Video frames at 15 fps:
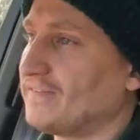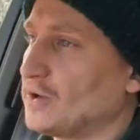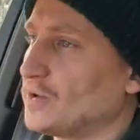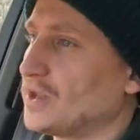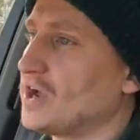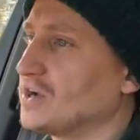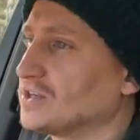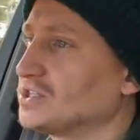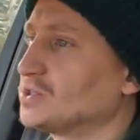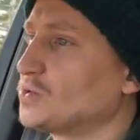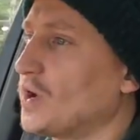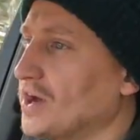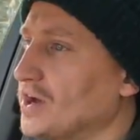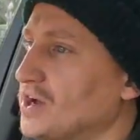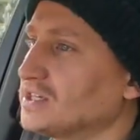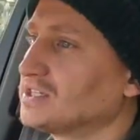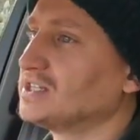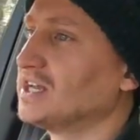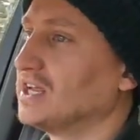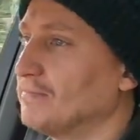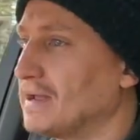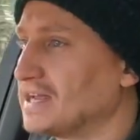fill the arches quite
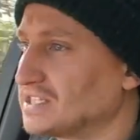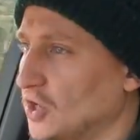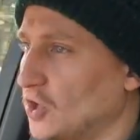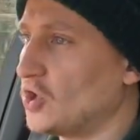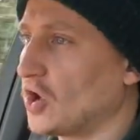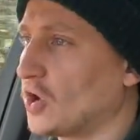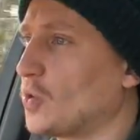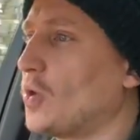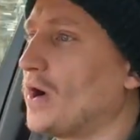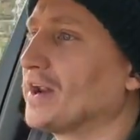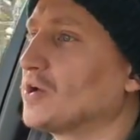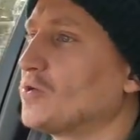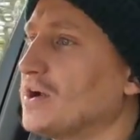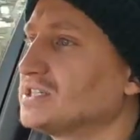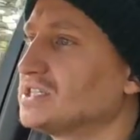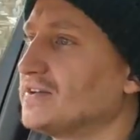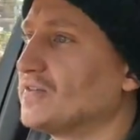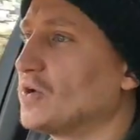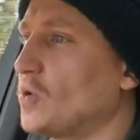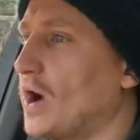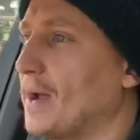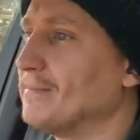nicely. It makes it look quite aggressive
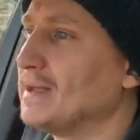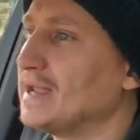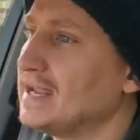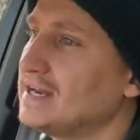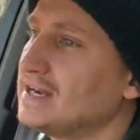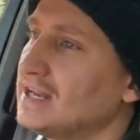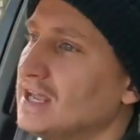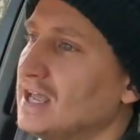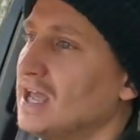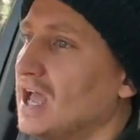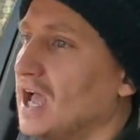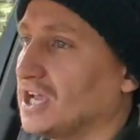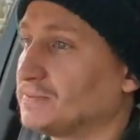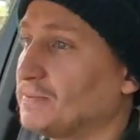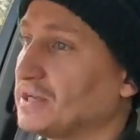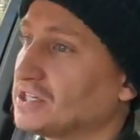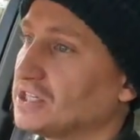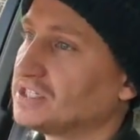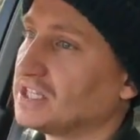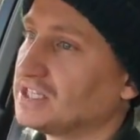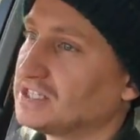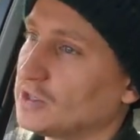and quite mean,
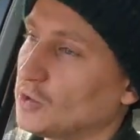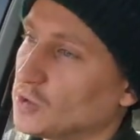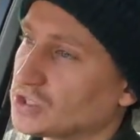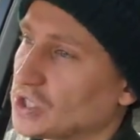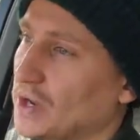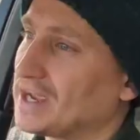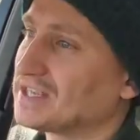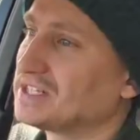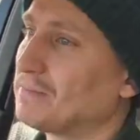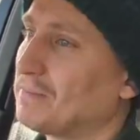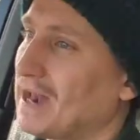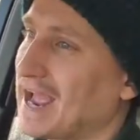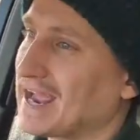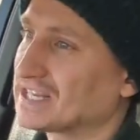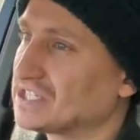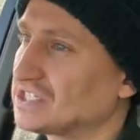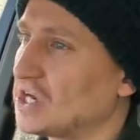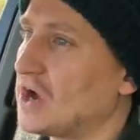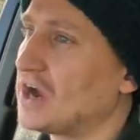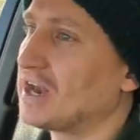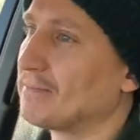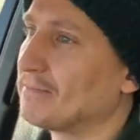especially since it also has the black
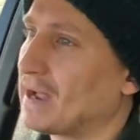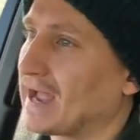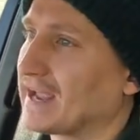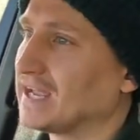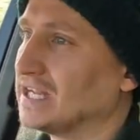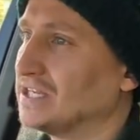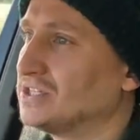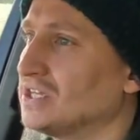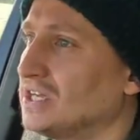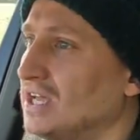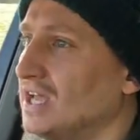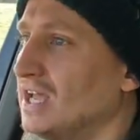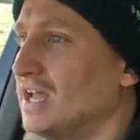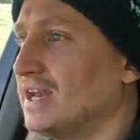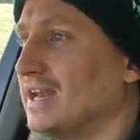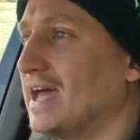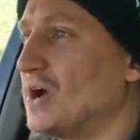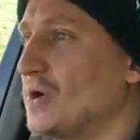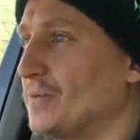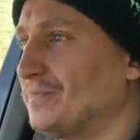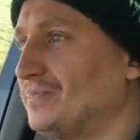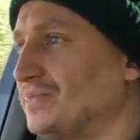styling package.
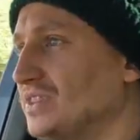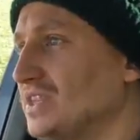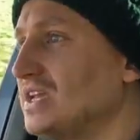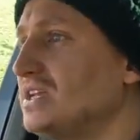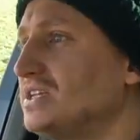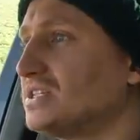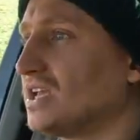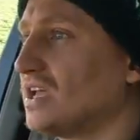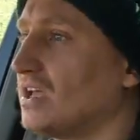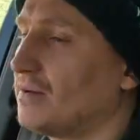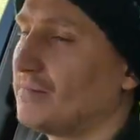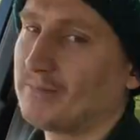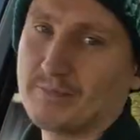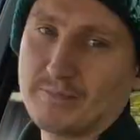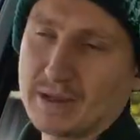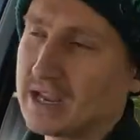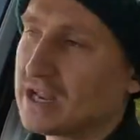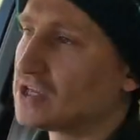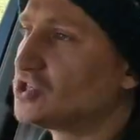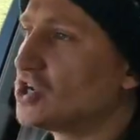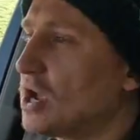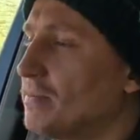Now, these,
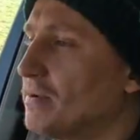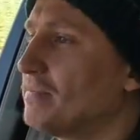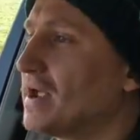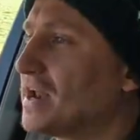being a German